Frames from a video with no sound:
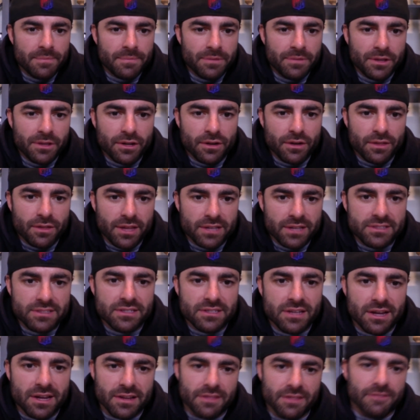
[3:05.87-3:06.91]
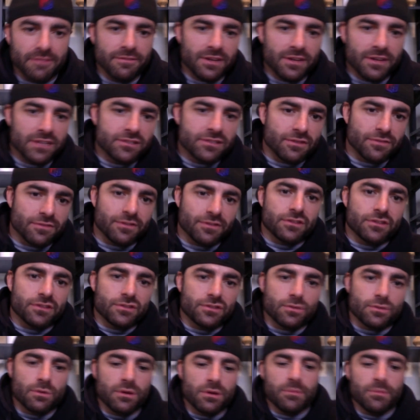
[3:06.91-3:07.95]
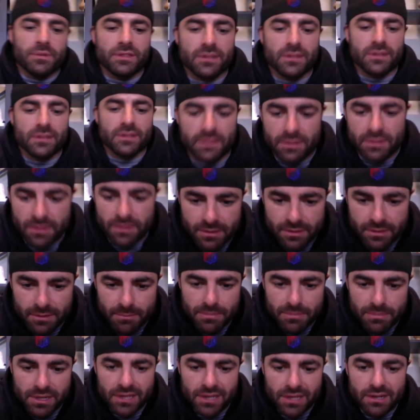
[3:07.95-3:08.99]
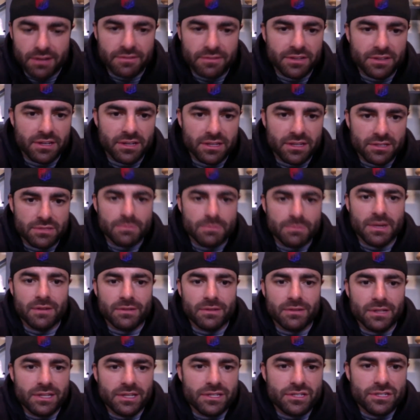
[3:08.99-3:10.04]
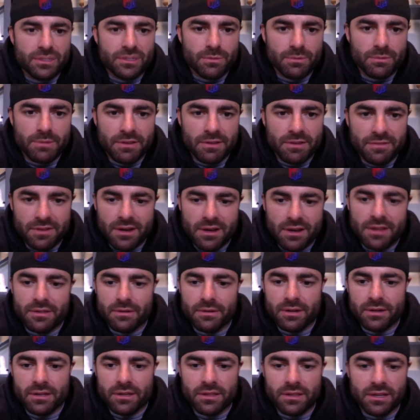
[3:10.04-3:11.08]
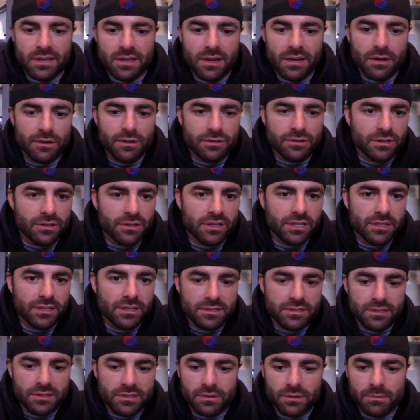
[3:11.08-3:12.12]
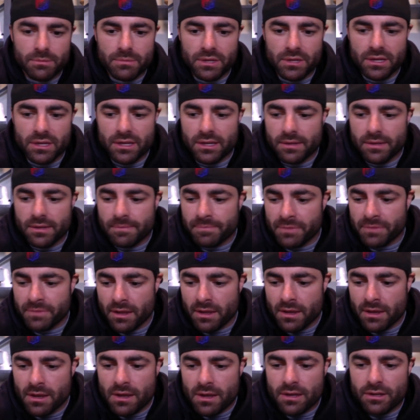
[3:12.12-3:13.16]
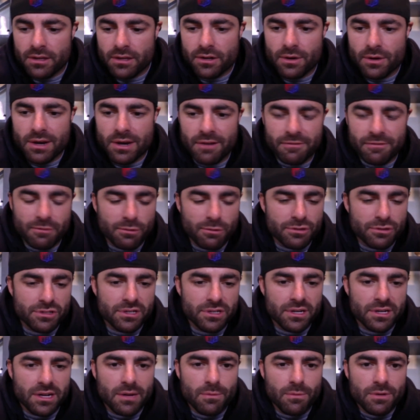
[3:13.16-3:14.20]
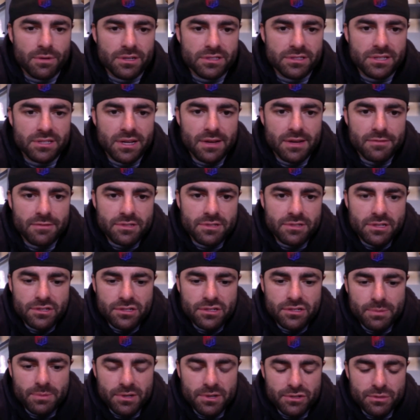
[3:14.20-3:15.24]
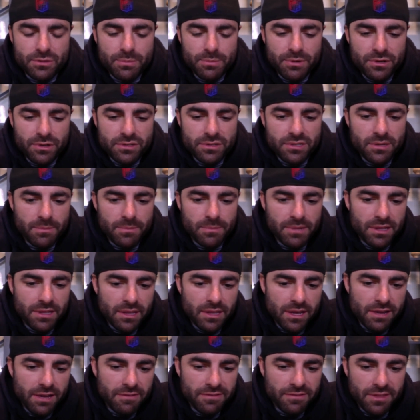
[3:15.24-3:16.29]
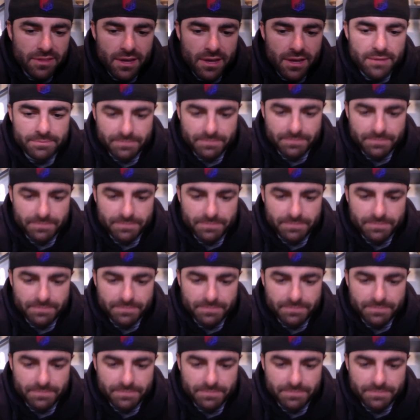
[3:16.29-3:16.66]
You know, that's kind of the vessel for the story, but the the meat of it is my relationship with my father and the character he instilled in me, and you know how fortunate I was to have such a special person in my life that,